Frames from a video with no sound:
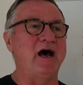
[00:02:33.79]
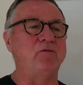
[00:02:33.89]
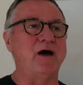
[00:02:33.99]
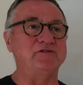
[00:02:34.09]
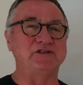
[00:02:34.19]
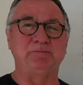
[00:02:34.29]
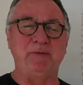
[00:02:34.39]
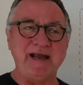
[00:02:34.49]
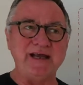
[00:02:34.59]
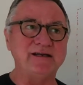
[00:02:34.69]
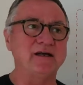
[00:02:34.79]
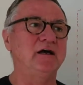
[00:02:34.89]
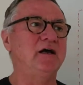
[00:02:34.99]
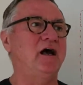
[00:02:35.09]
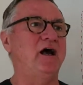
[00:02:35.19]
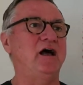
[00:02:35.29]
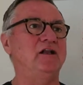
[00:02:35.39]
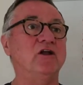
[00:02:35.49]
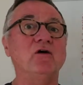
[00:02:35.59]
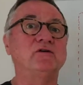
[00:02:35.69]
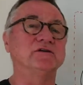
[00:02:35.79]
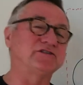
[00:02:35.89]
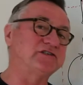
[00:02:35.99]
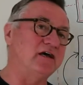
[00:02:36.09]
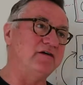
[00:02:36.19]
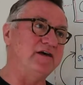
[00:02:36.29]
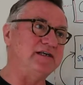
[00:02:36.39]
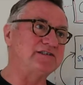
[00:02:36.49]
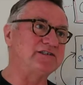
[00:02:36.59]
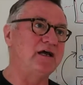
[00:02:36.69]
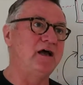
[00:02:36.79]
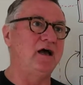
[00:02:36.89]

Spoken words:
around speed, local service,